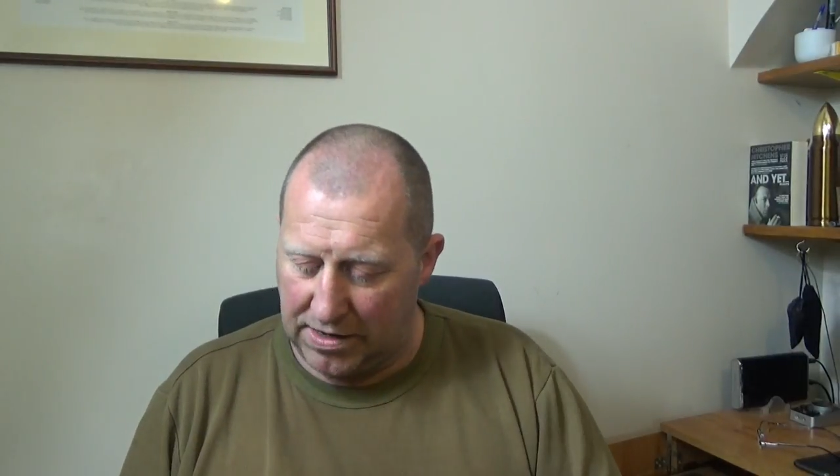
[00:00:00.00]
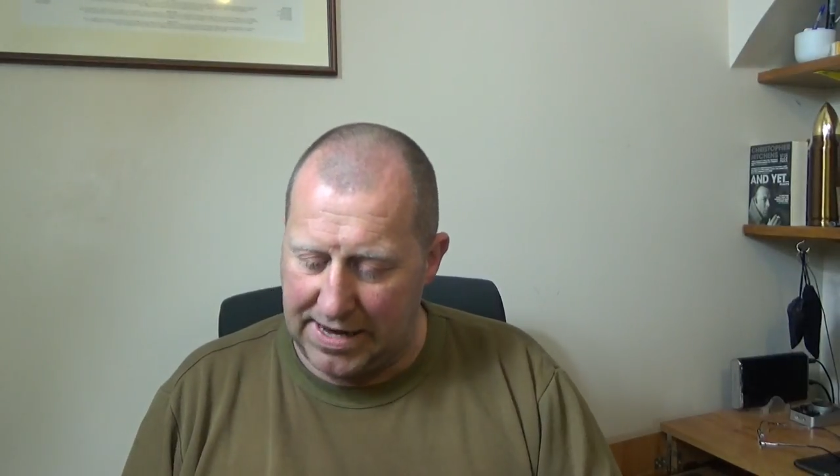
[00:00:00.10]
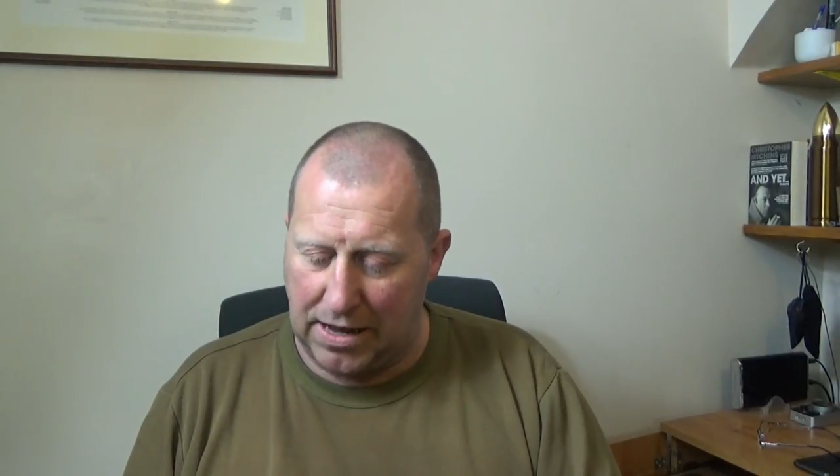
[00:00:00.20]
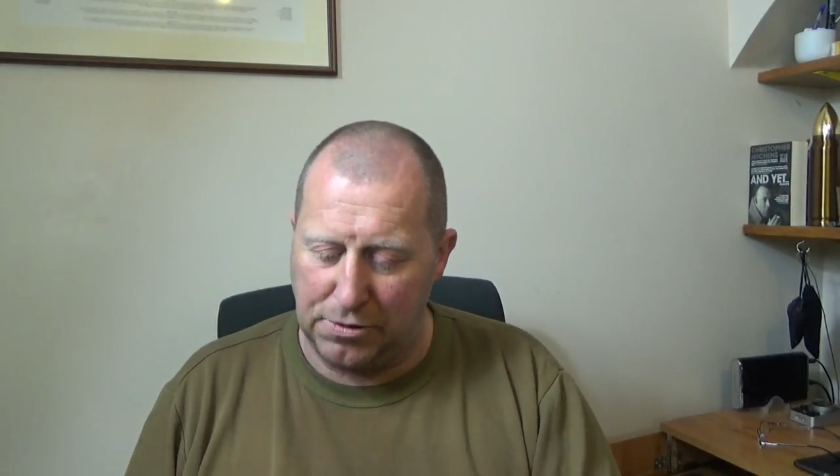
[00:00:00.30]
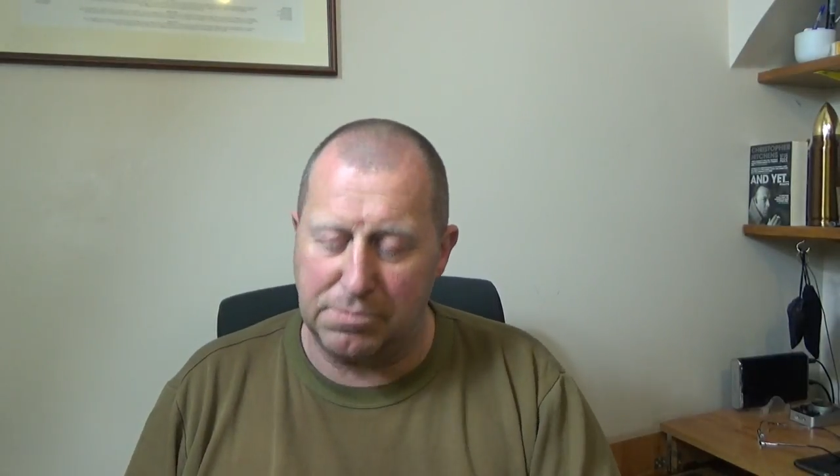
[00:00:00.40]

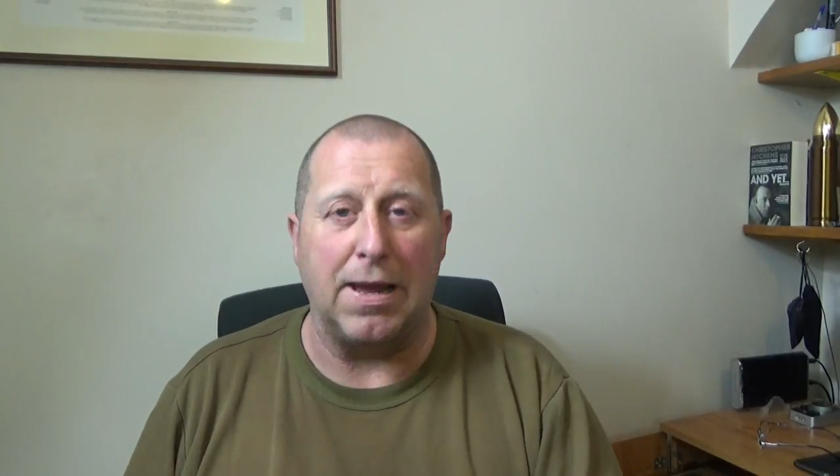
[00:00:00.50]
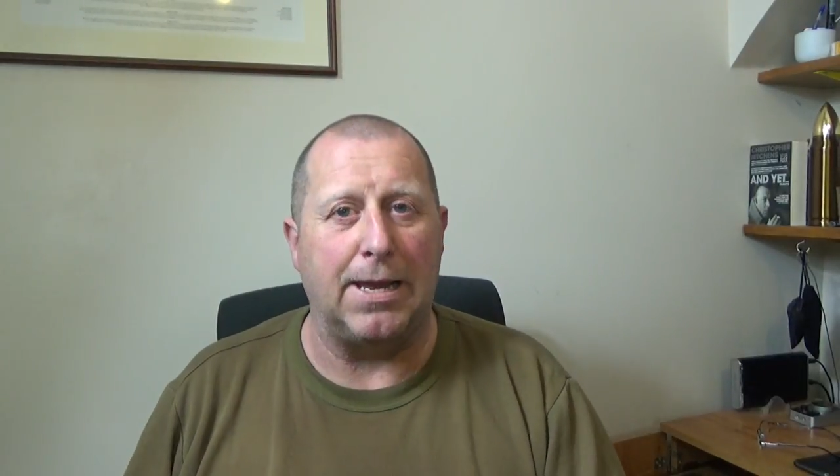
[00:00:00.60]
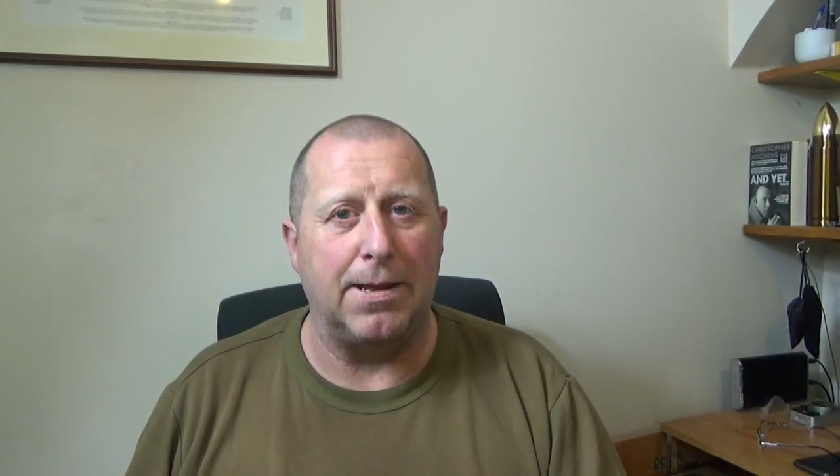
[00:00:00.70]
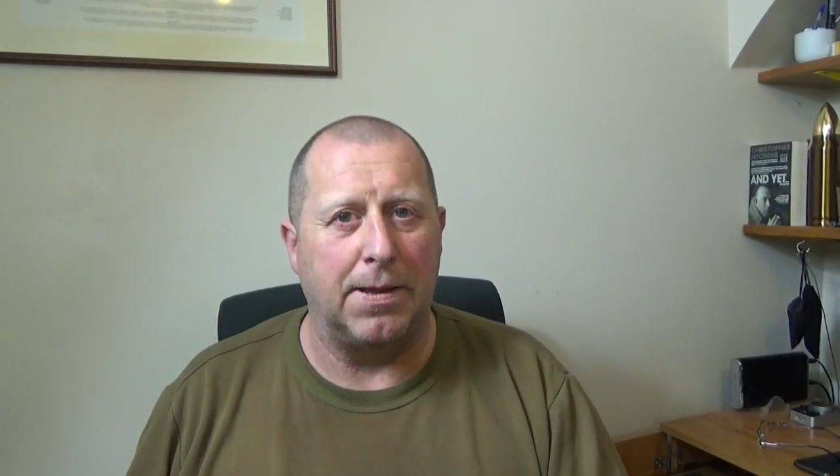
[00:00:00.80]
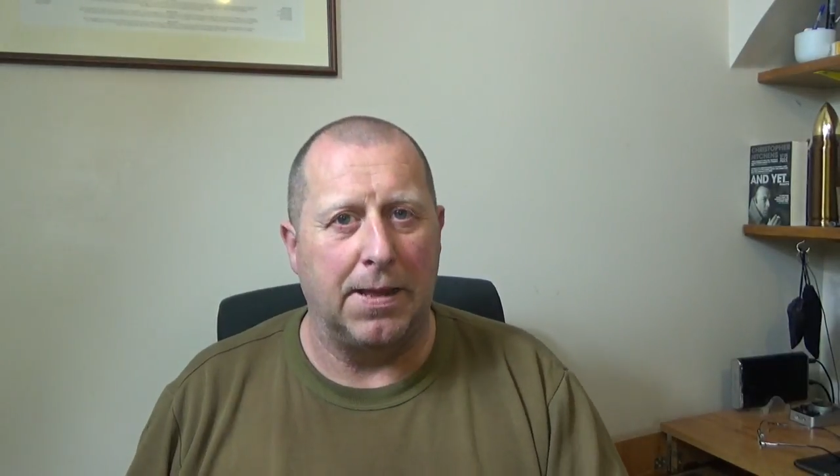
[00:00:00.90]
tells me